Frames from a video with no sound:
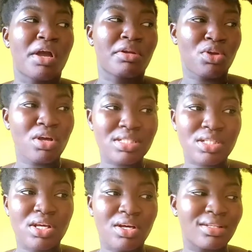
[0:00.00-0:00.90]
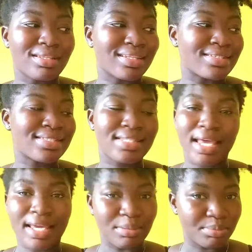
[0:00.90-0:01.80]
are not the
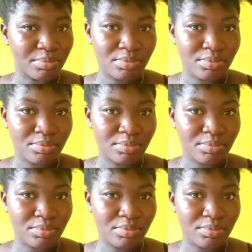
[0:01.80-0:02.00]
same.